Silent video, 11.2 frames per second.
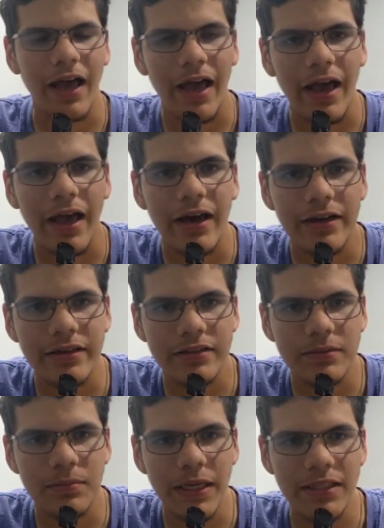
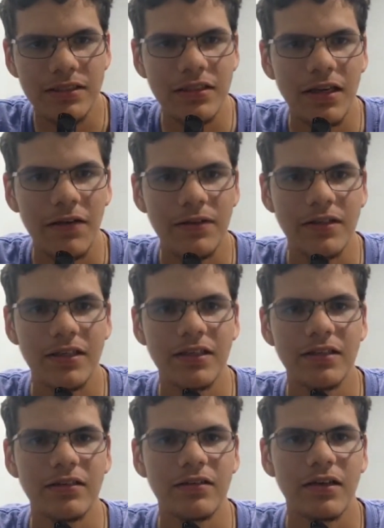and basically
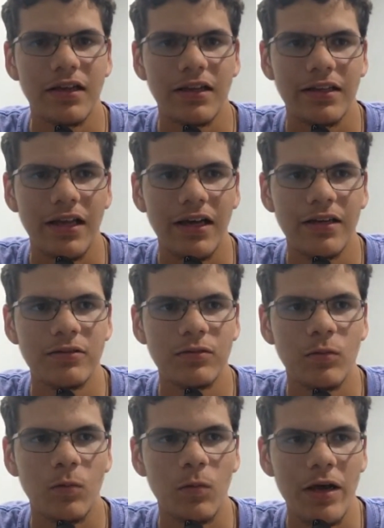everything that
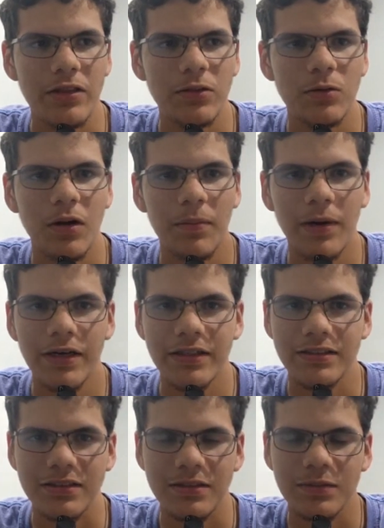went through our
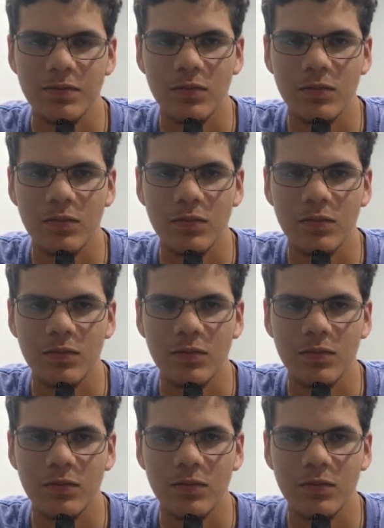minds